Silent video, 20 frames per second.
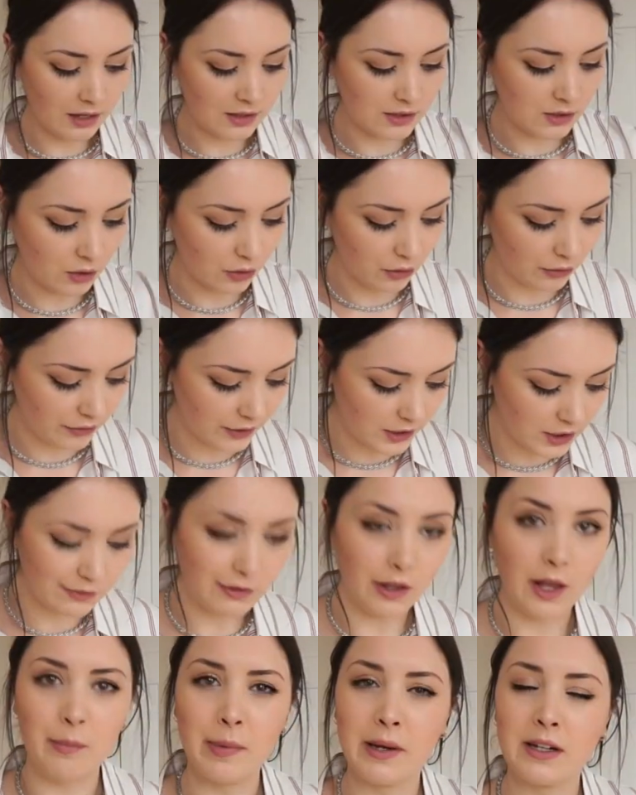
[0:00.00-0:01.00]
So first
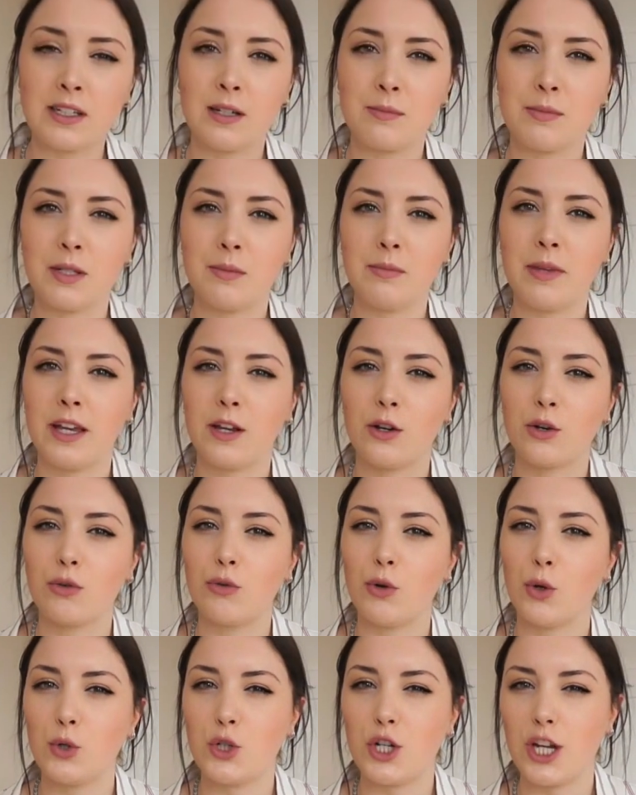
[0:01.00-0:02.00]
of all, I picked up some like
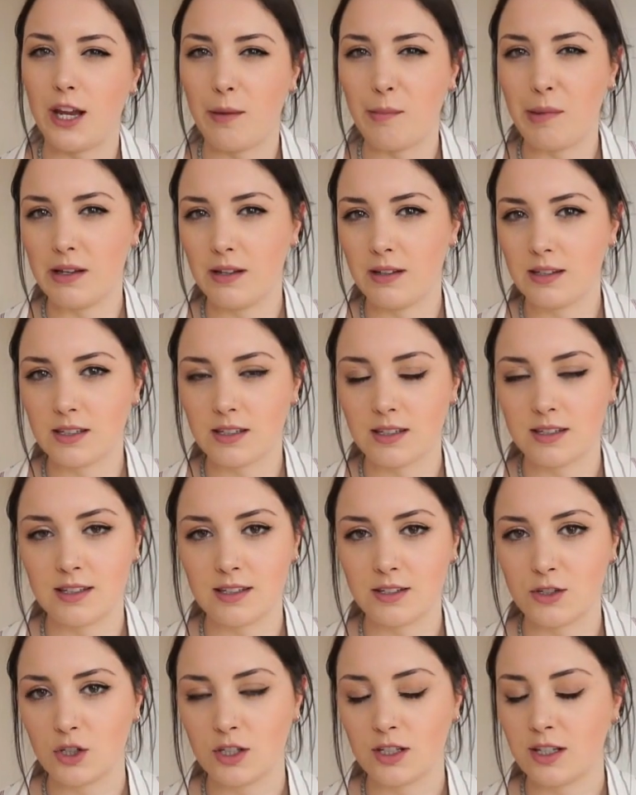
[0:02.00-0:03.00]
crochet bits because
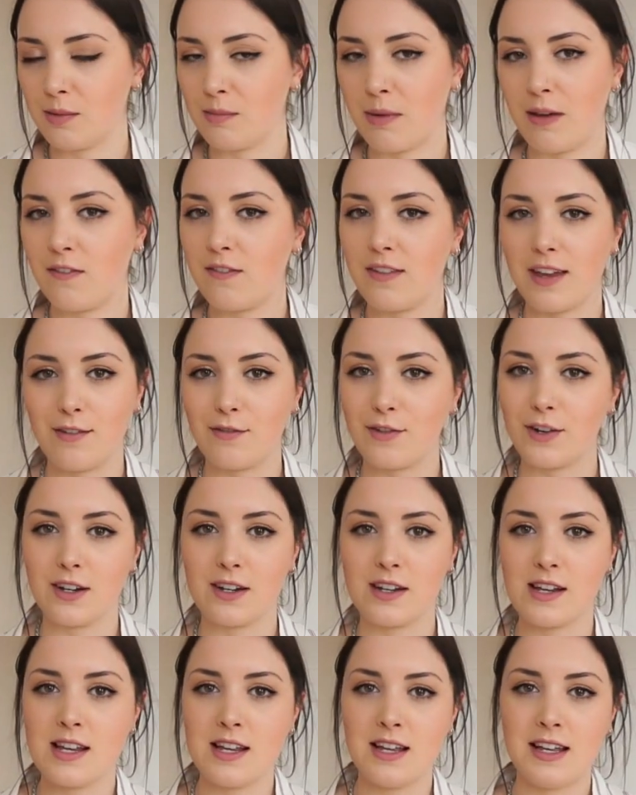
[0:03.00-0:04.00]
it's just like my favourite